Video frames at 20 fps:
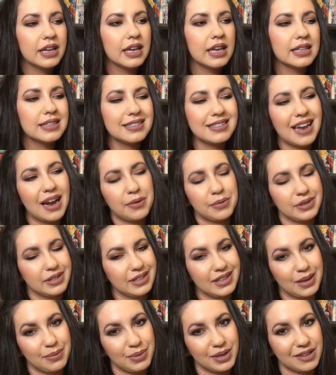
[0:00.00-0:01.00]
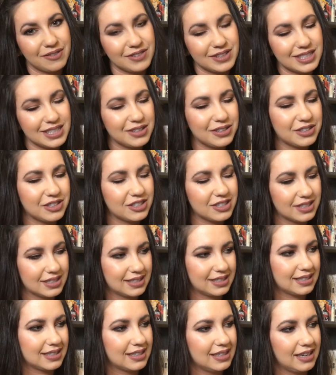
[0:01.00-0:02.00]
it's not really that big of a deal, it's
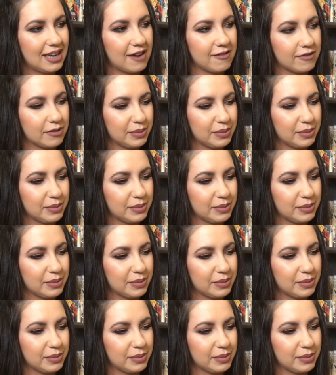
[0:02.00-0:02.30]
just not